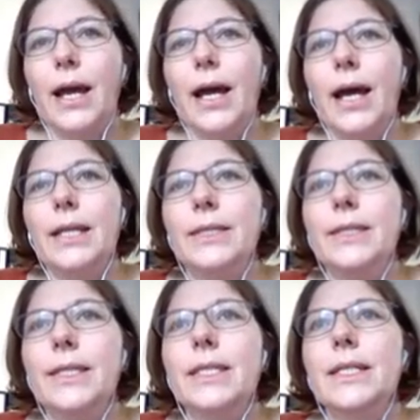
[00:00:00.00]
And
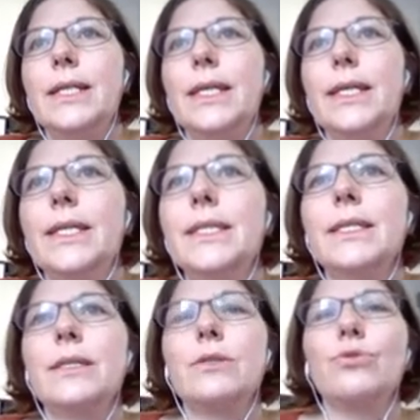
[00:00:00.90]
this
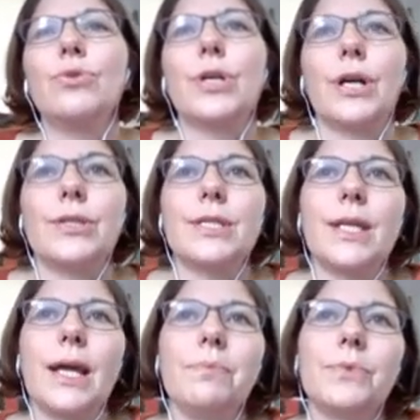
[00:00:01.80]
leads to the
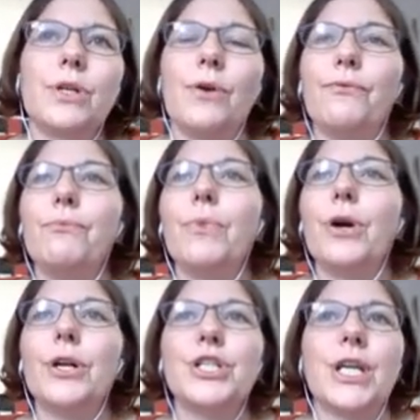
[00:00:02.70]
concept of
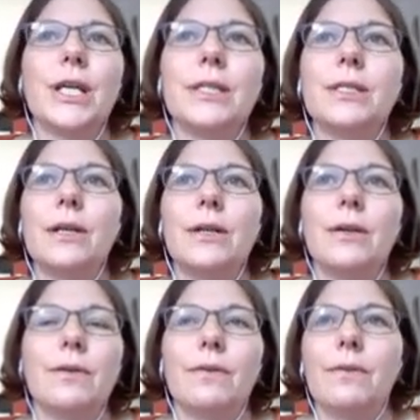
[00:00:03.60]
more gentle
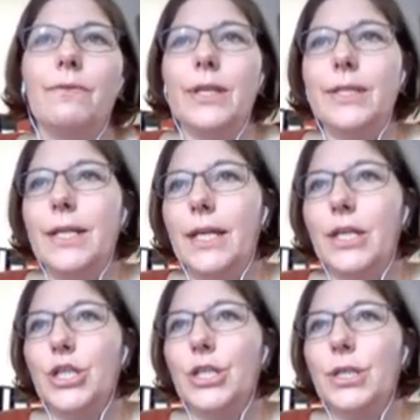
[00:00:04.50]

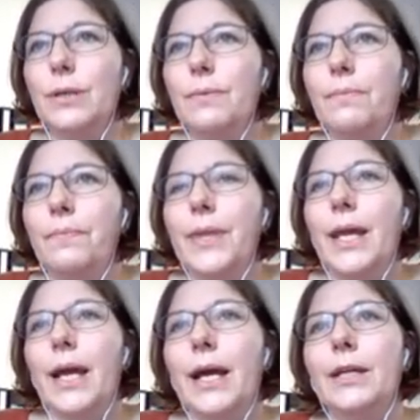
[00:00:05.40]
ventilation,
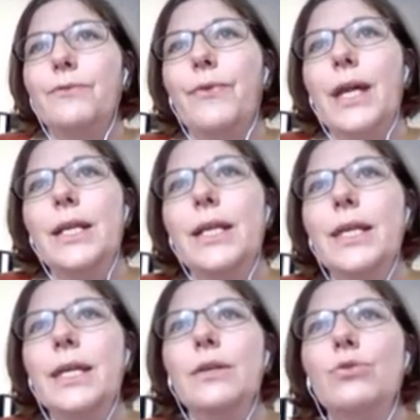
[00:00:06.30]
and
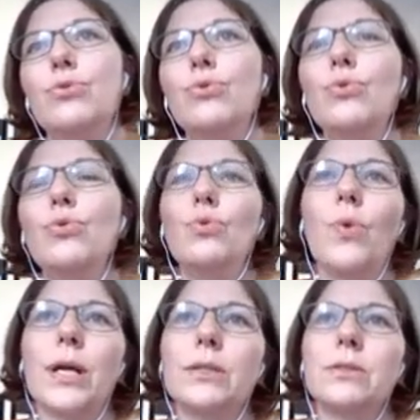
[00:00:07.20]
finally to
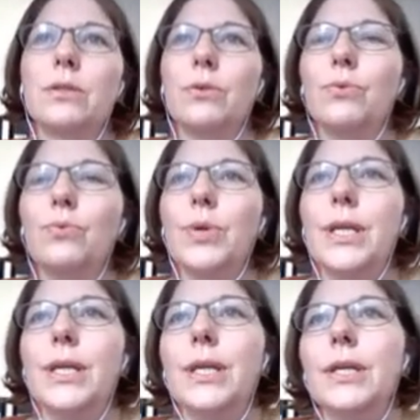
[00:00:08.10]
what
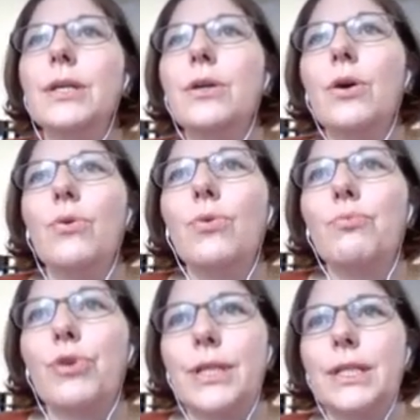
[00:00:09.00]
we call
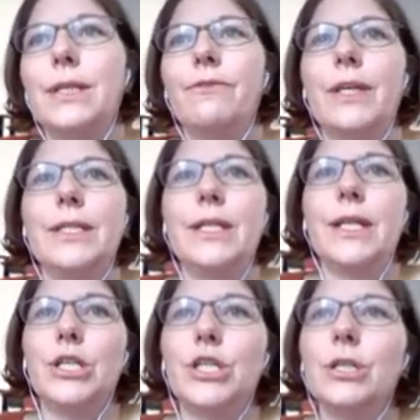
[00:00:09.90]
protective
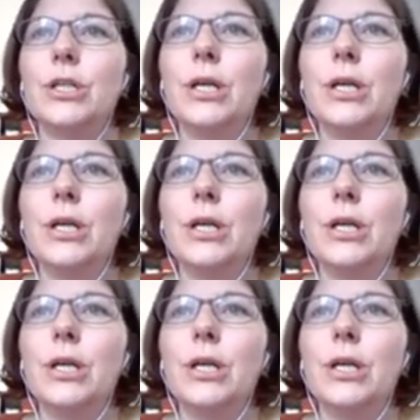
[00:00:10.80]
ventilation,